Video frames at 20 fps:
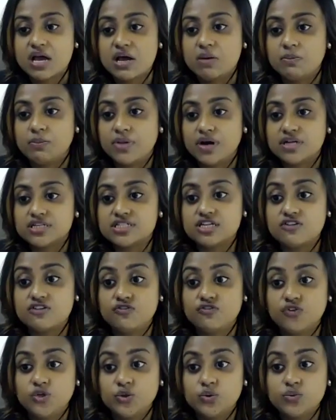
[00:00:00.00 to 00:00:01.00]
But if
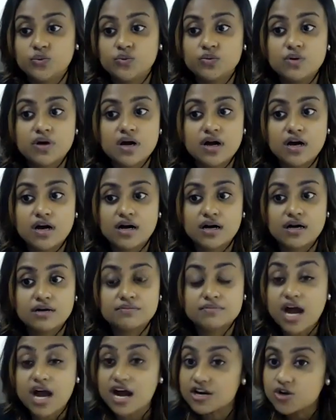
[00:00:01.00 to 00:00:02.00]
you
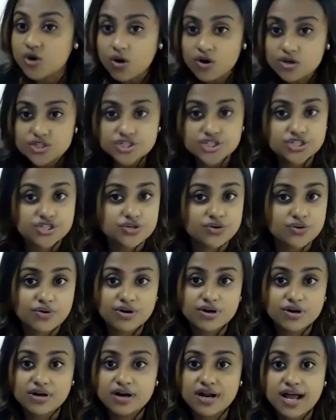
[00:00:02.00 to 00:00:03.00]
are not
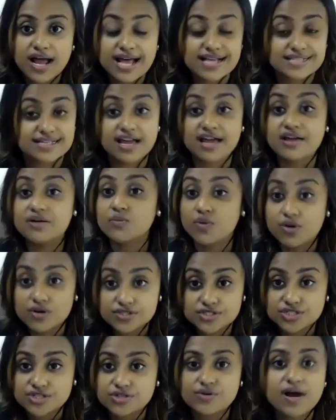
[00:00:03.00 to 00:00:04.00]
sure, as I
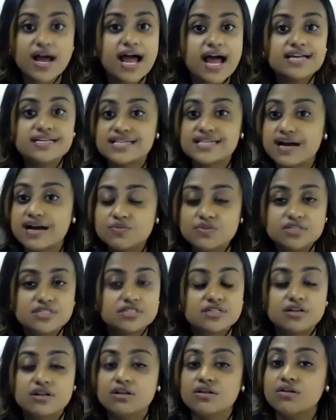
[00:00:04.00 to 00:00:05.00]
was, I dabbled
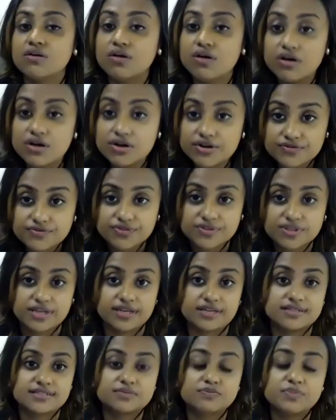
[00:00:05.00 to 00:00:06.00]
in a lot of
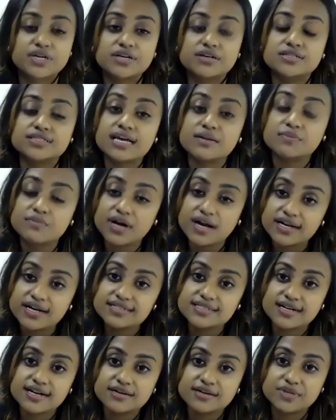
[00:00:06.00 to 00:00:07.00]
things, because at my
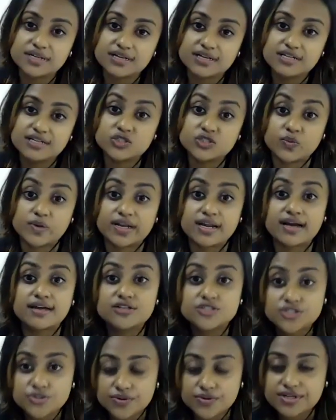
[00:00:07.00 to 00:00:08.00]
time, at least when I
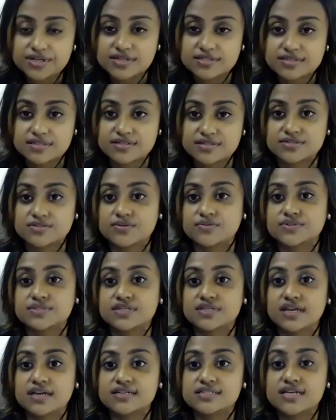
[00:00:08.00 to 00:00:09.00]
joined as an
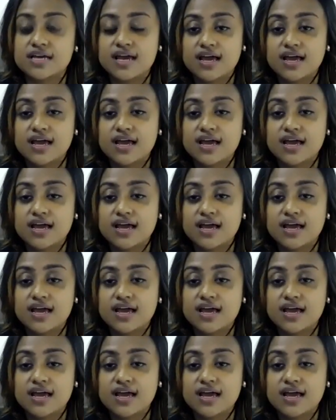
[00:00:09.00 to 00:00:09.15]
associate